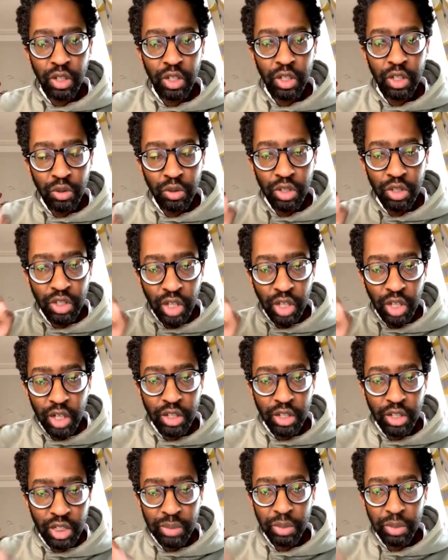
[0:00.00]
in order to
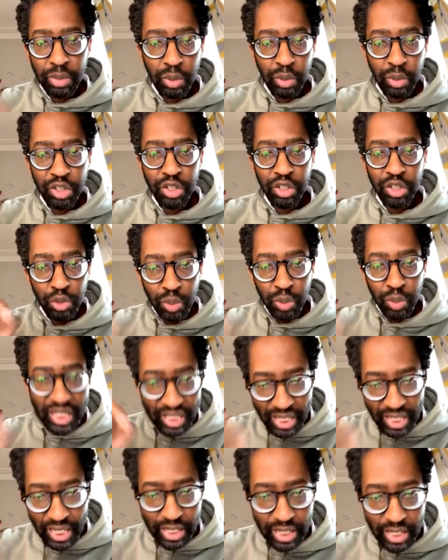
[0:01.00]
answer some of the questions we
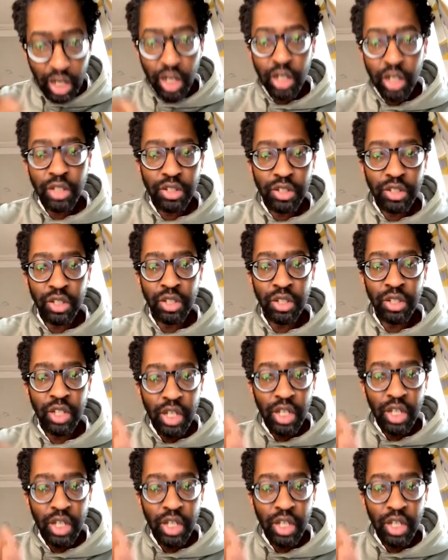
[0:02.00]
need answered